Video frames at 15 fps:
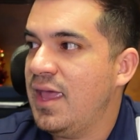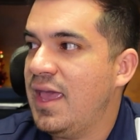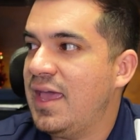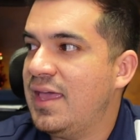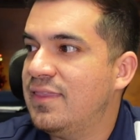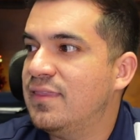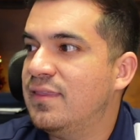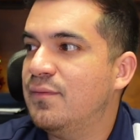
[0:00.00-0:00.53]

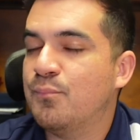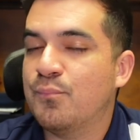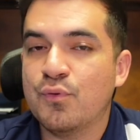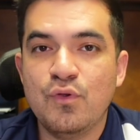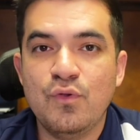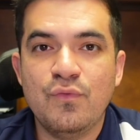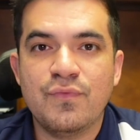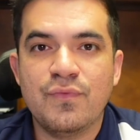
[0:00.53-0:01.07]
and the
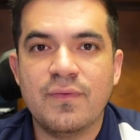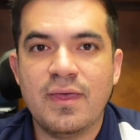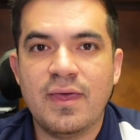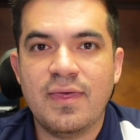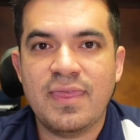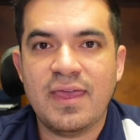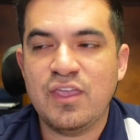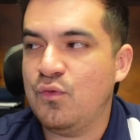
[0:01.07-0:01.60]
proof
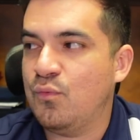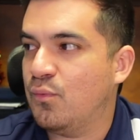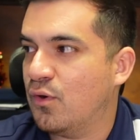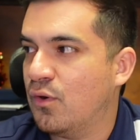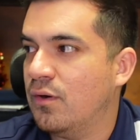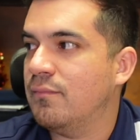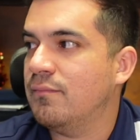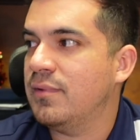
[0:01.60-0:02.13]
that you
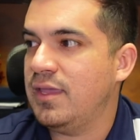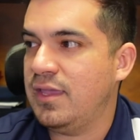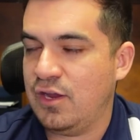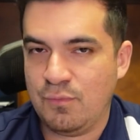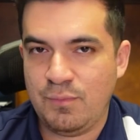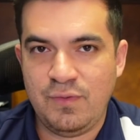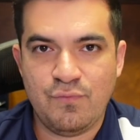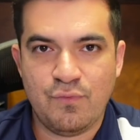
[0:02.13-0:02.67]
were
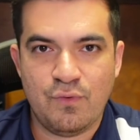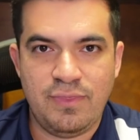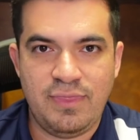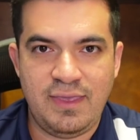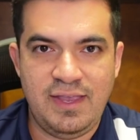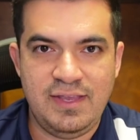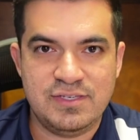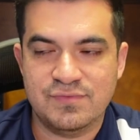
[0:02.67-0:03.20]
here before
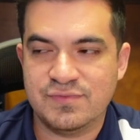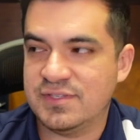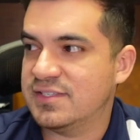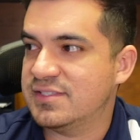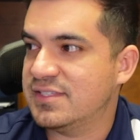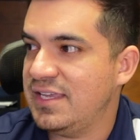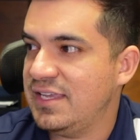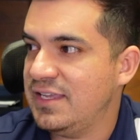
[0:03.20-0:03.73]
the age of
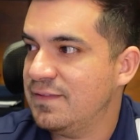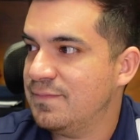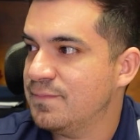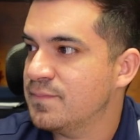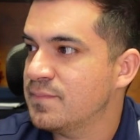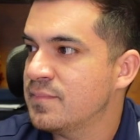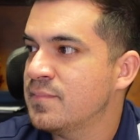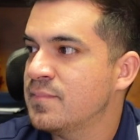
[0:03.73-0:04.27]
16,